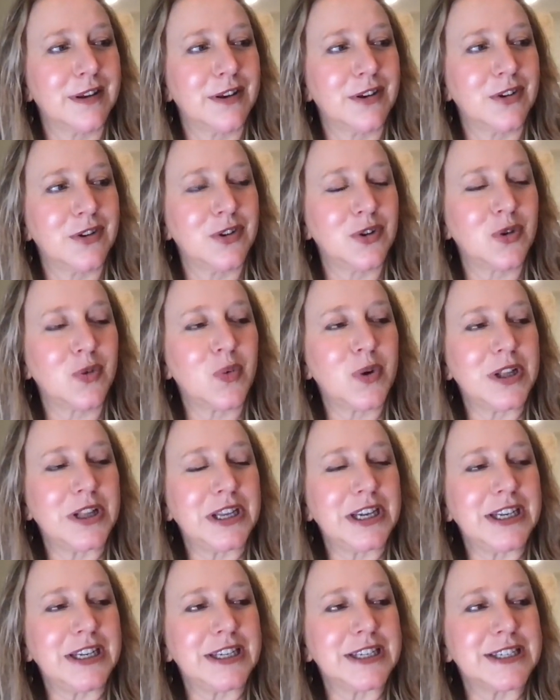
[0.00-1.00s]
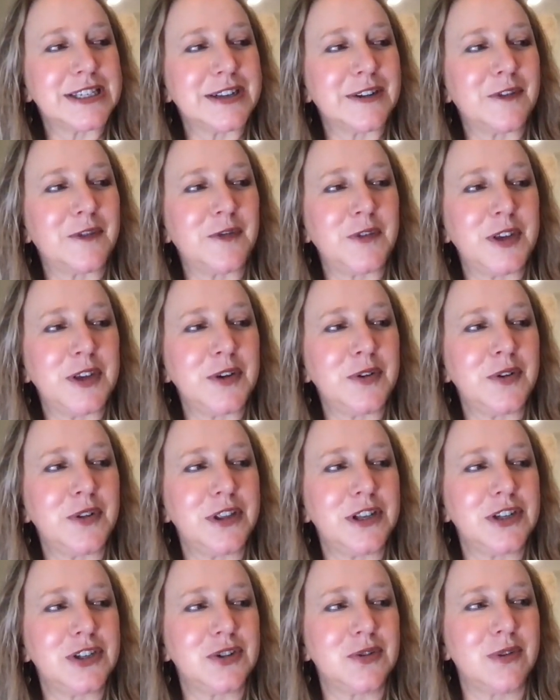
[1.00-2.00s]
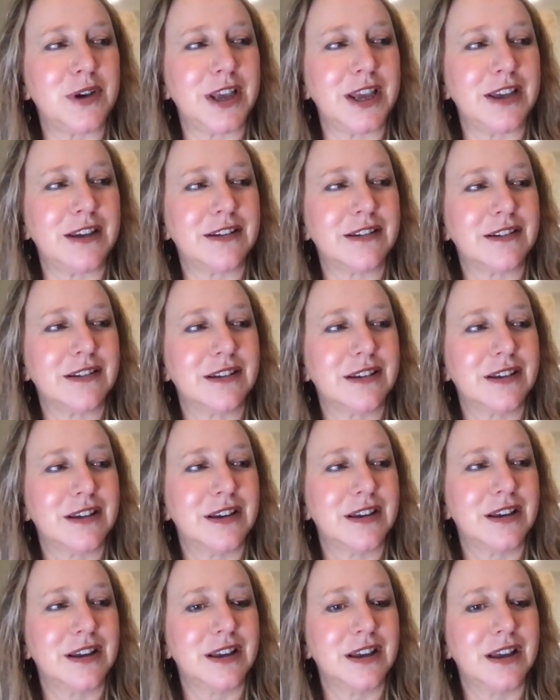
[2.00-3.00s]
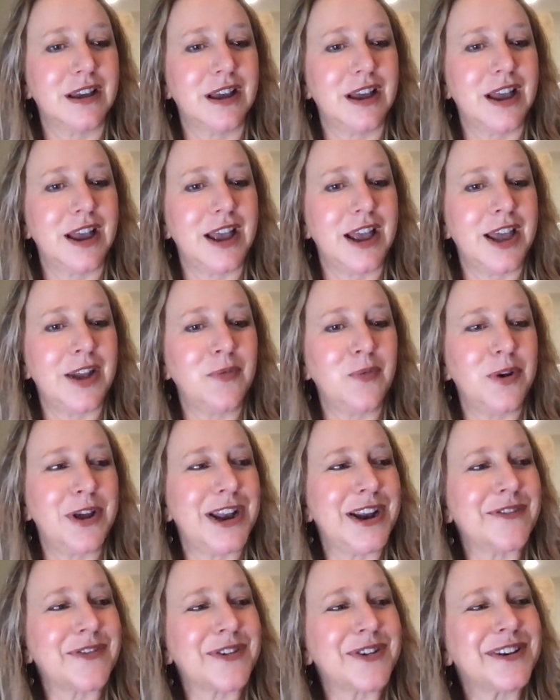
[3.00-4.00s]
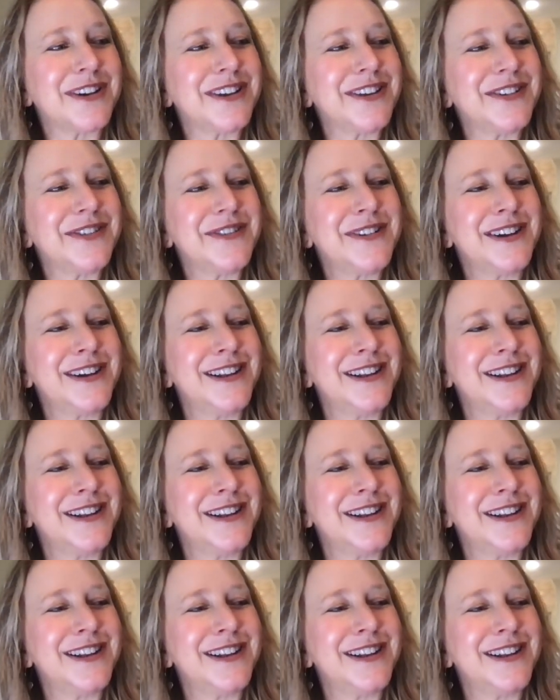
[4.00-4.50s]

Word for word: Your willingness to feel the joy and whatever you